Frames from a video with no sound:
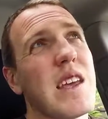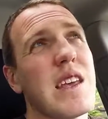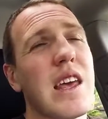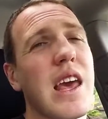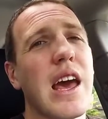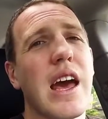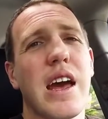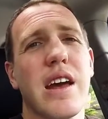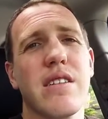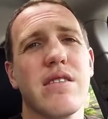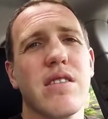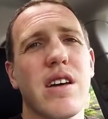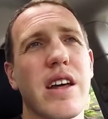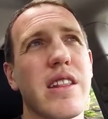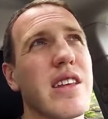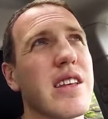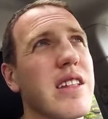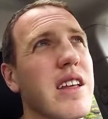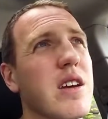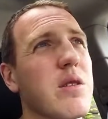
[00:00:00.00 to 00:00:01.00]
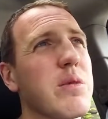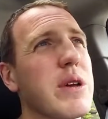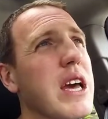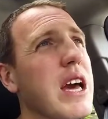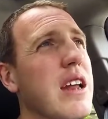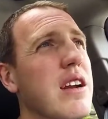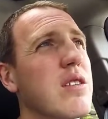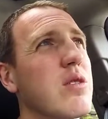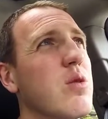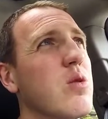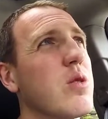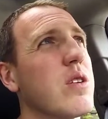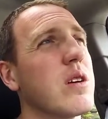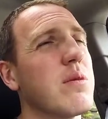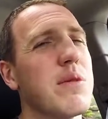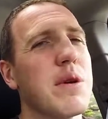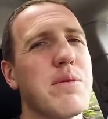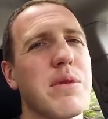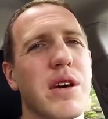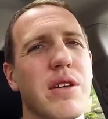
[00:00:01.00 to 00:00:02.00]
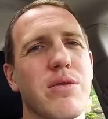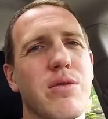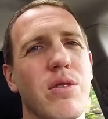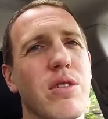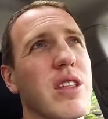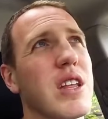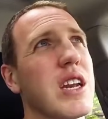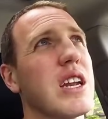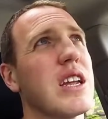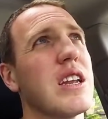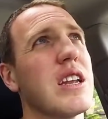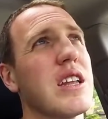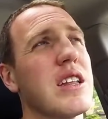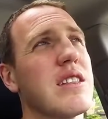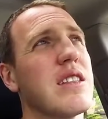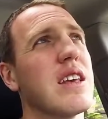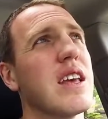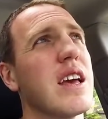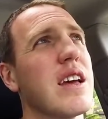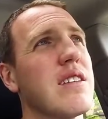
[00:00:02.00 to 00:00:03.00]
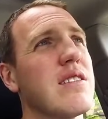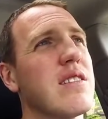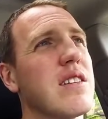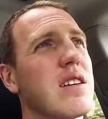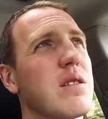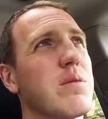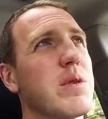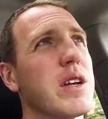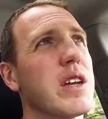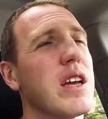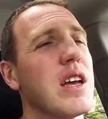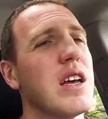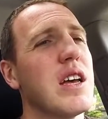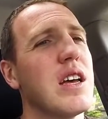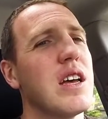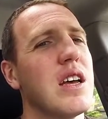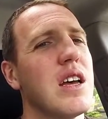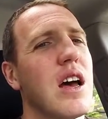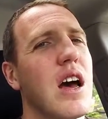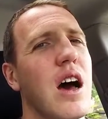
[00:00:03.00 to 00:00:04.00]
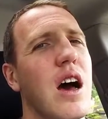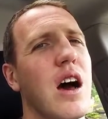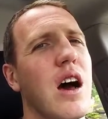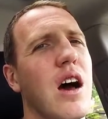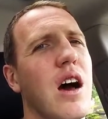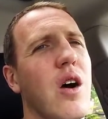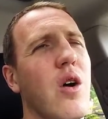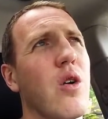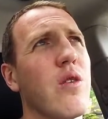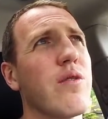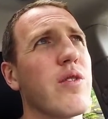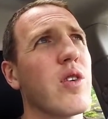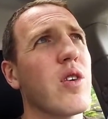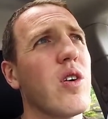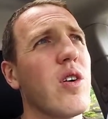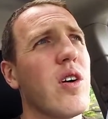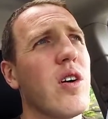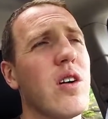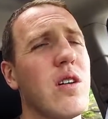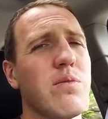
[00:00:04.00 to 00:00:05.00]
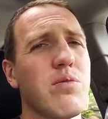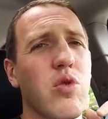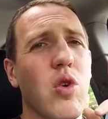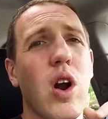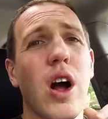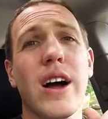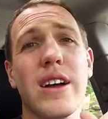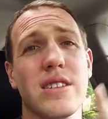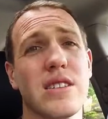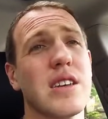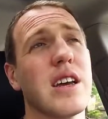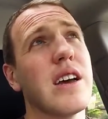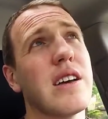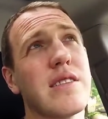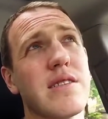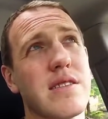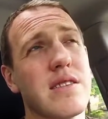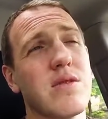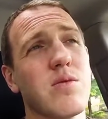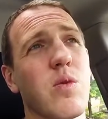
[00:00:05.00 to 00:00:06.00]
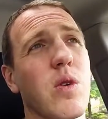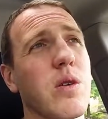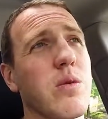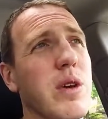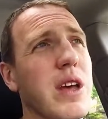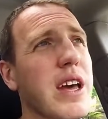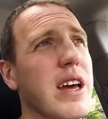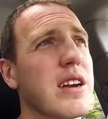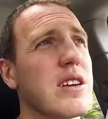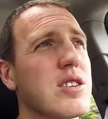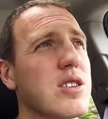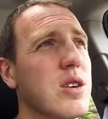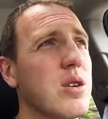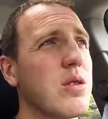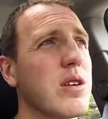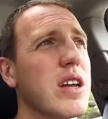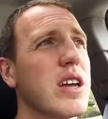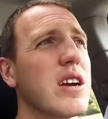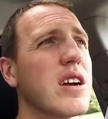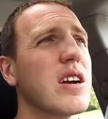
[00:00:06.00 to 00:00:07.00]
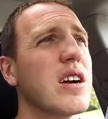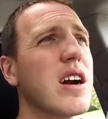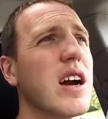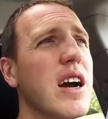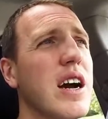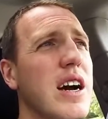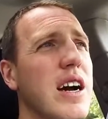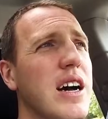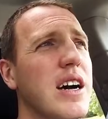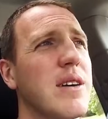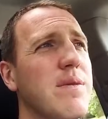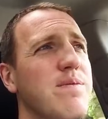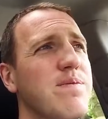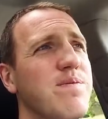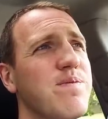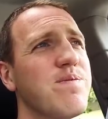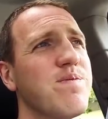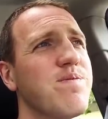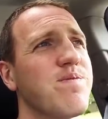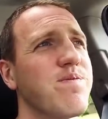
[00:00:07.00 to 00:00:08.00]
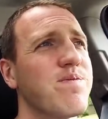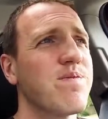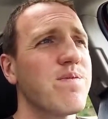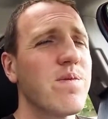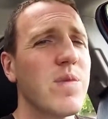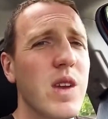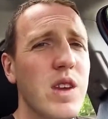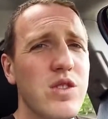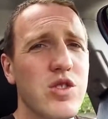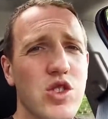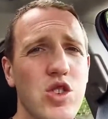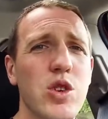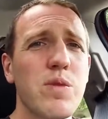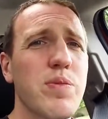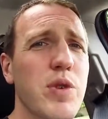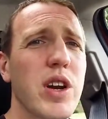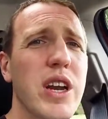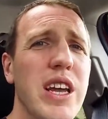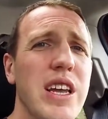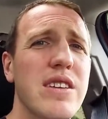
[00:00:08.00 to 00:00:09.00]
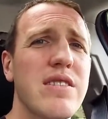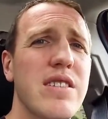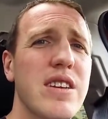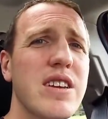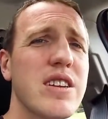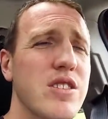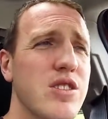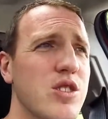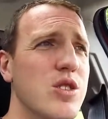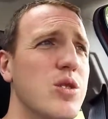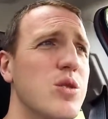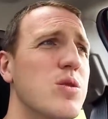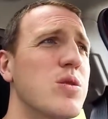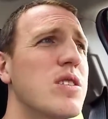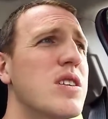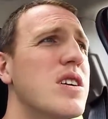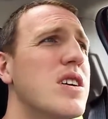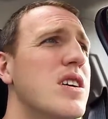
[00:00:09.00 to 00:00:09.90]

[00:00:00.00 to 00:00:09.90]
yeah, so I think that'll be kind of cool here. Maybe I'll throw that in at the end here. But overall process is what we kind of showed here. Super easy to do.